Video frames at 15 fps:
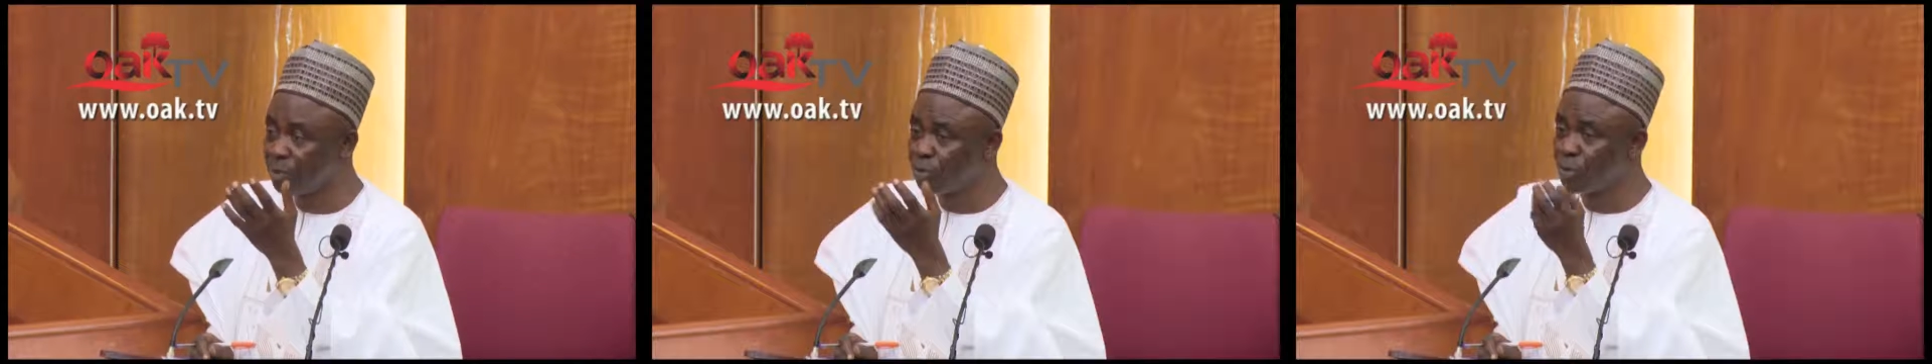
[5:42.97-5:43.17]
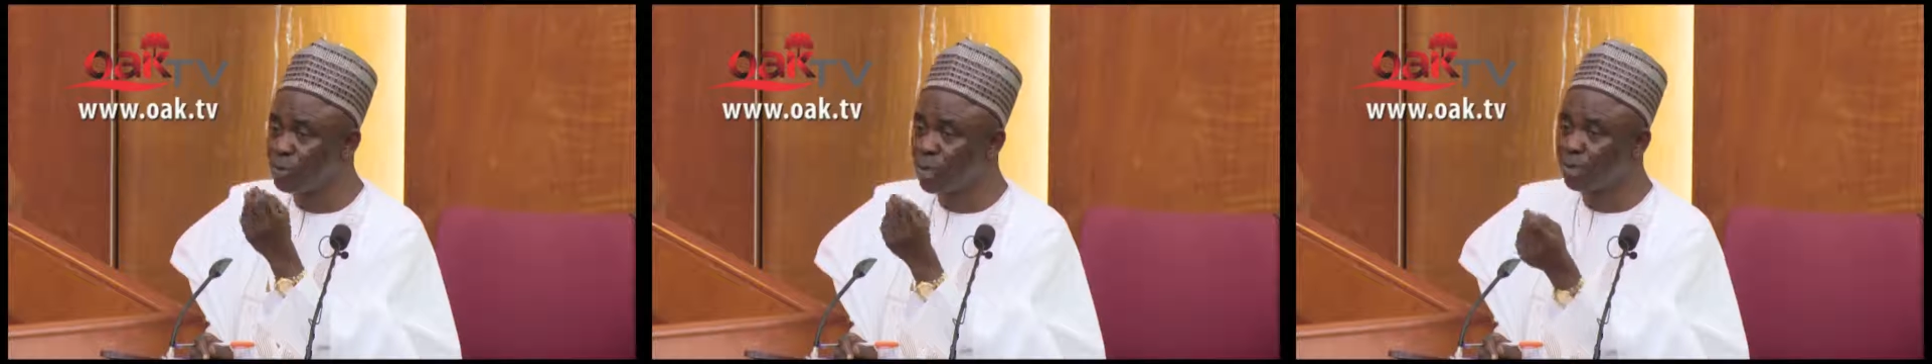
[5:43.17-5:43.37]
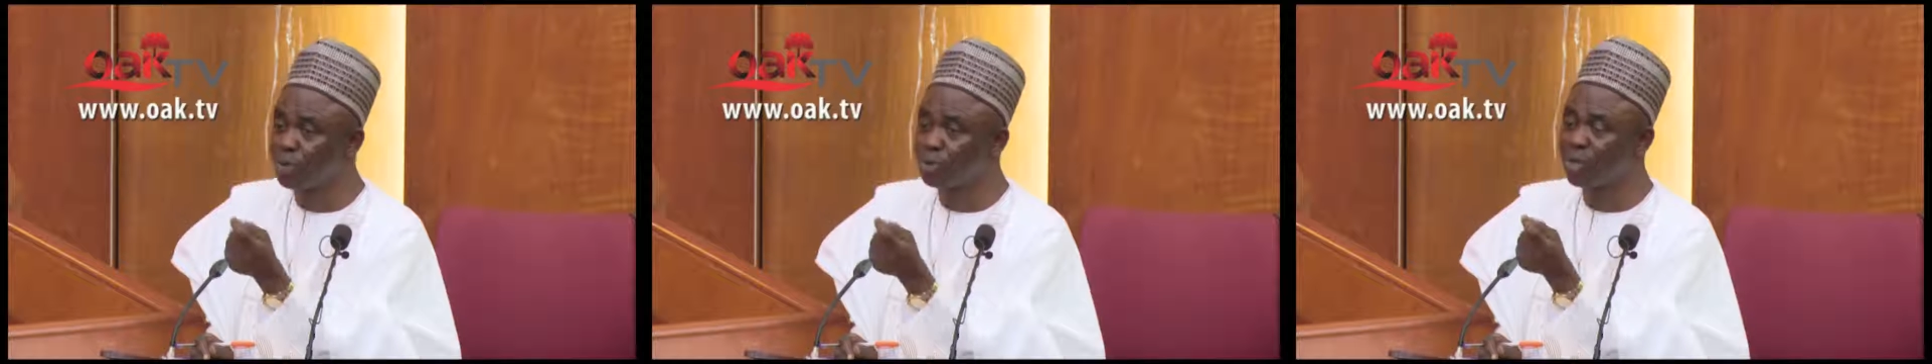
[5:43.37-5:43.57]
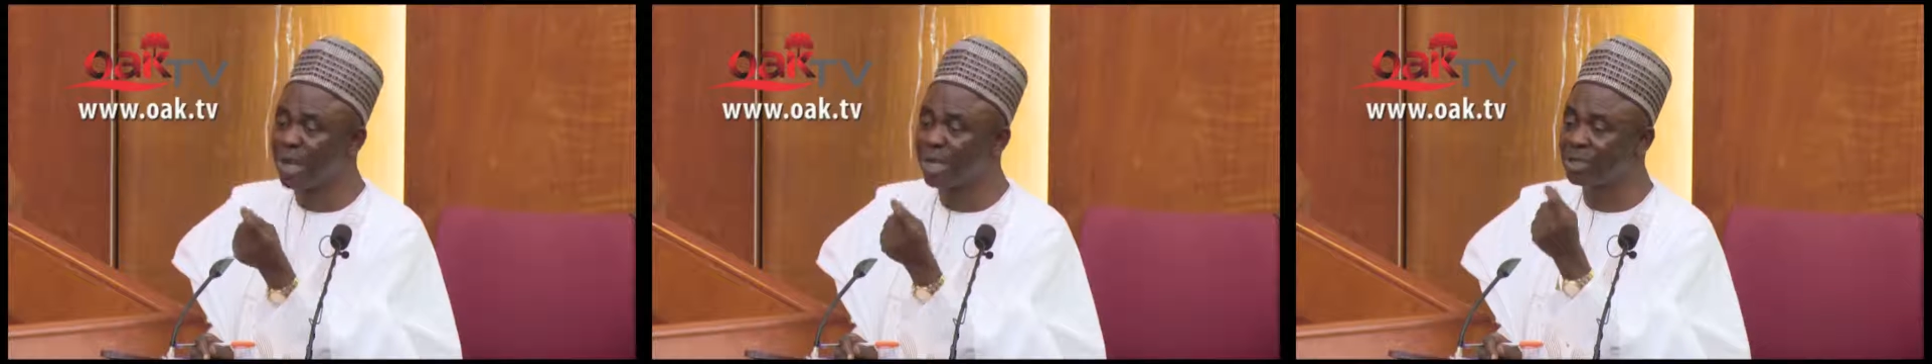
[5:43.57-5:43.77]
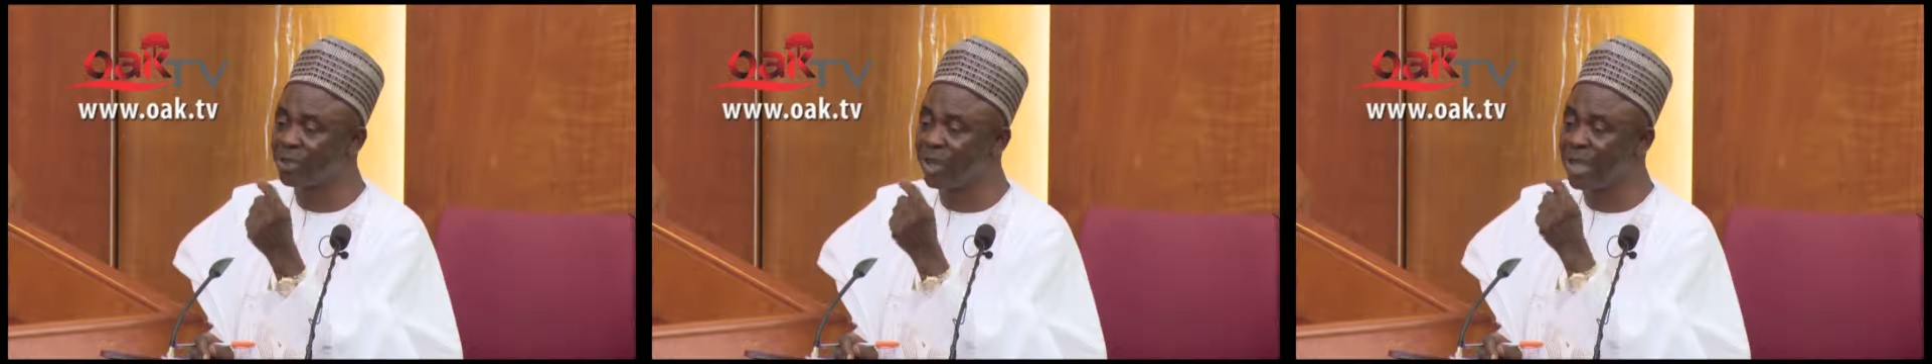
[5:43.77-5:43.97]
to be able to
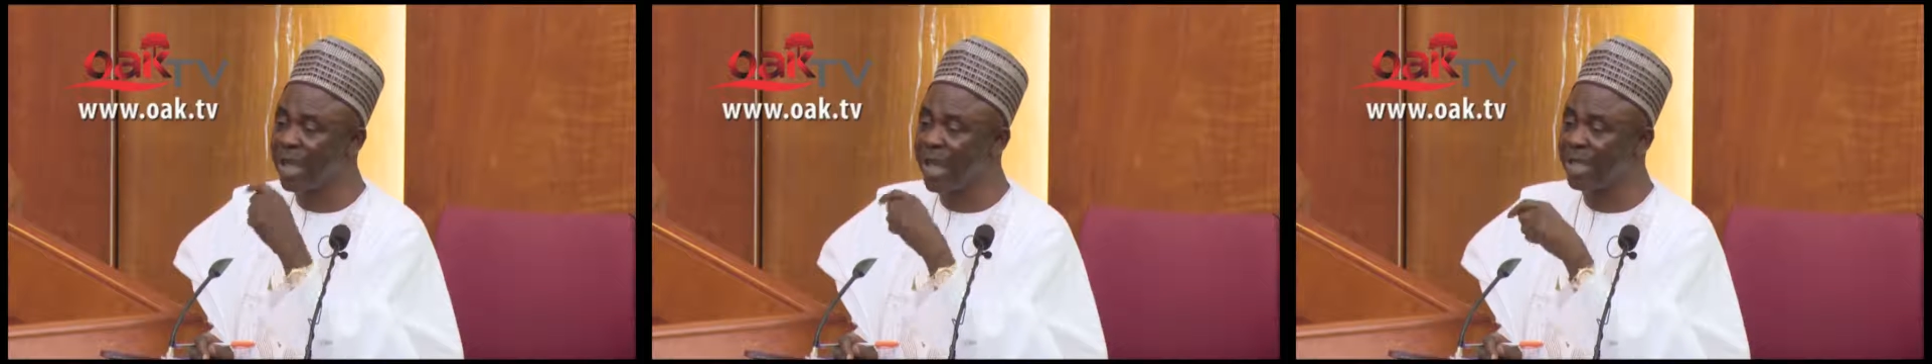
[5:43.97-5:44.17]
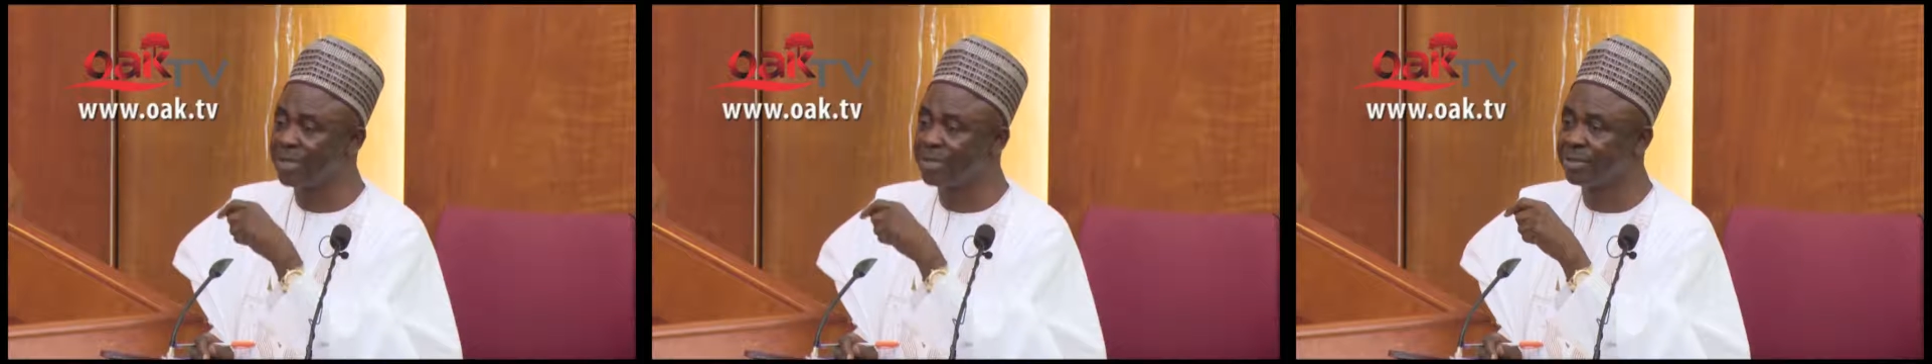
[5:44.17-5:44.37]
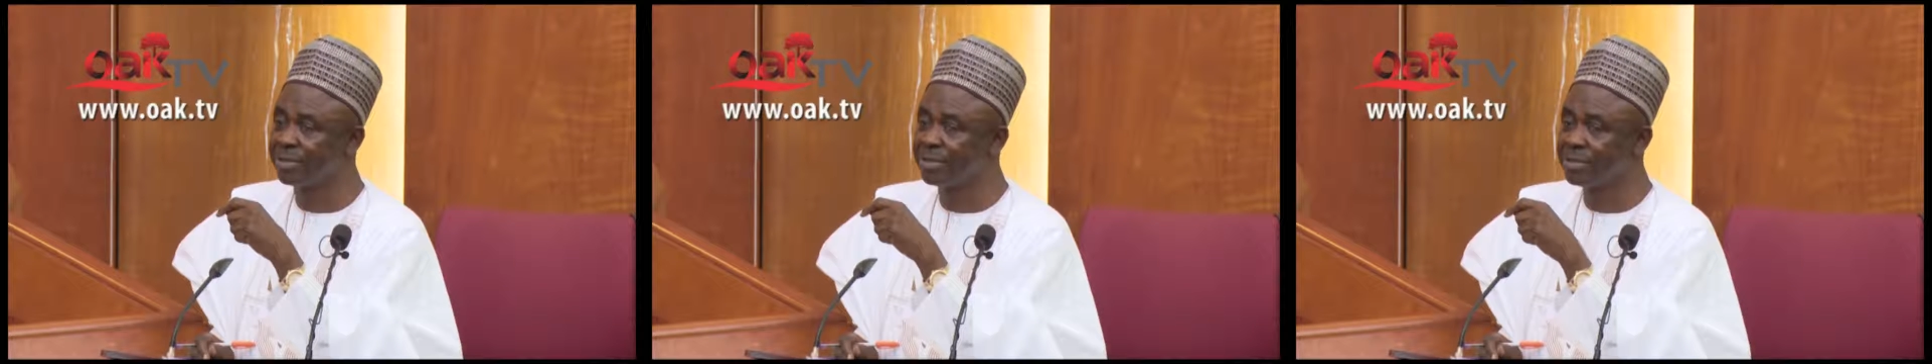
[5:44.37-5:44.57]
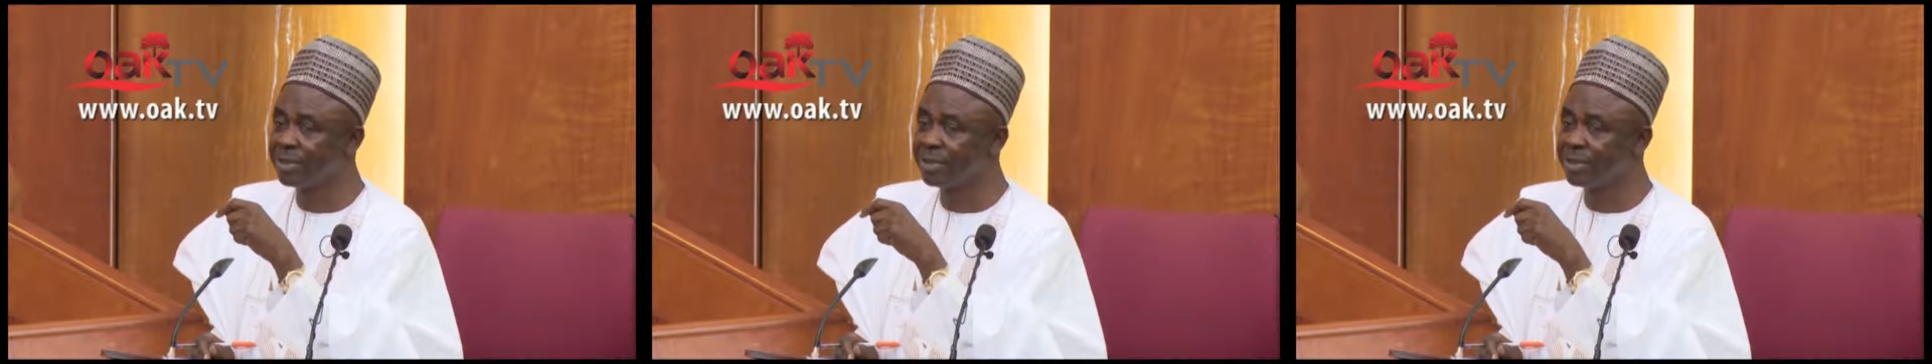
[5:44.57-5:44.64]
actualize